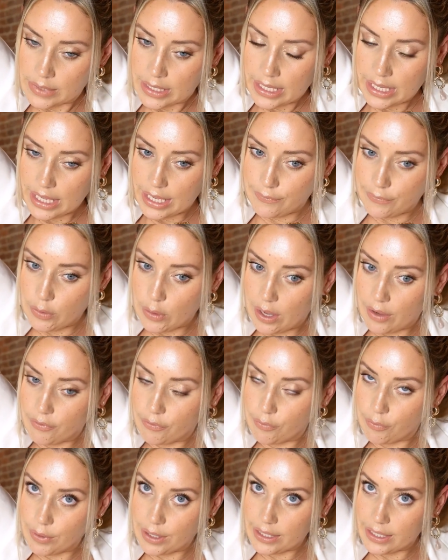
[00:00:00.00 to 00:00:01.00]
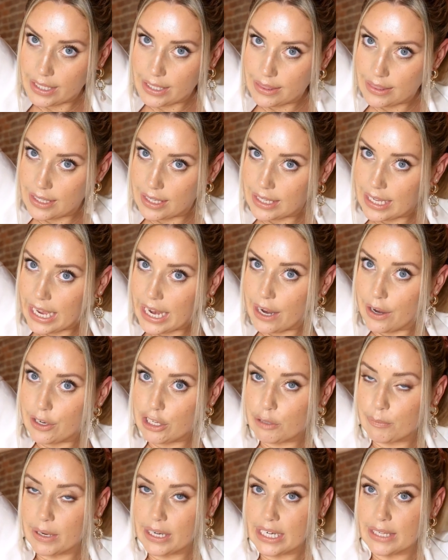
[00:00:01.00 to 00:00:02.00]
If you have really thick hair, you
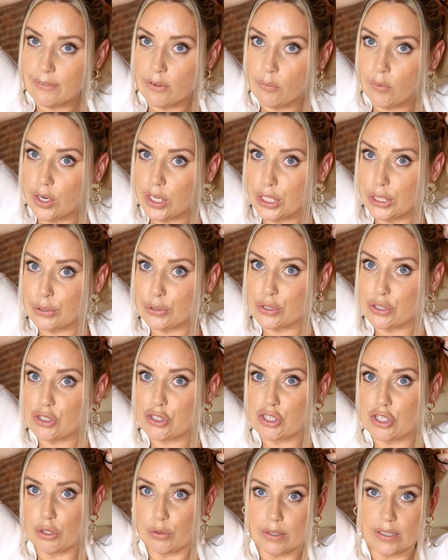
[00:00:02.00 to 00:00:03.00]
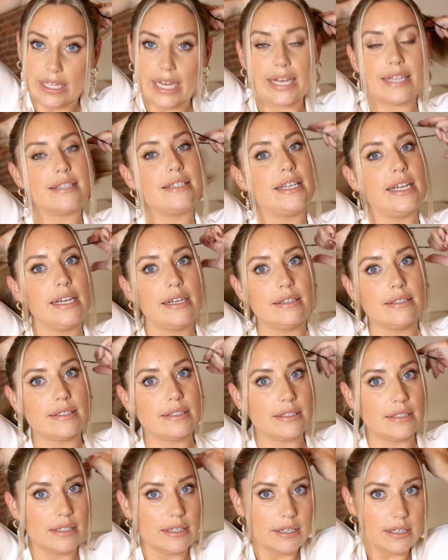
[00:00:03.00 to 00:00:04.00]
might even wanna use 2
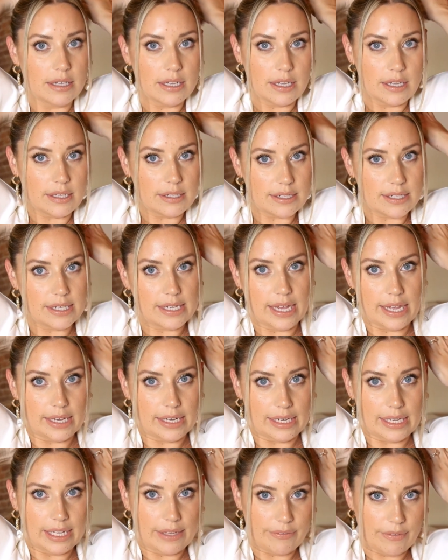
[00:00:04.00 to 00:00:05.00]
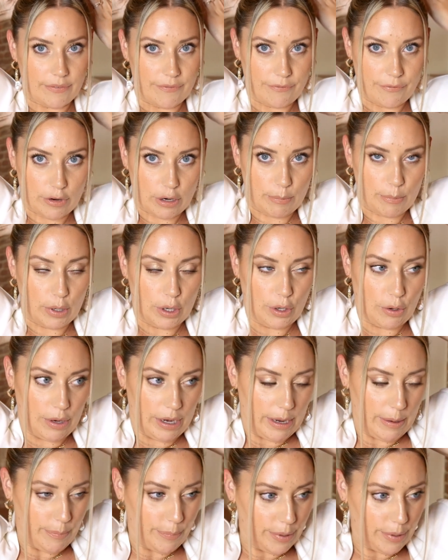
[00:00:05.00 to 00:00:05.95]
elastics to get an even firmer grip.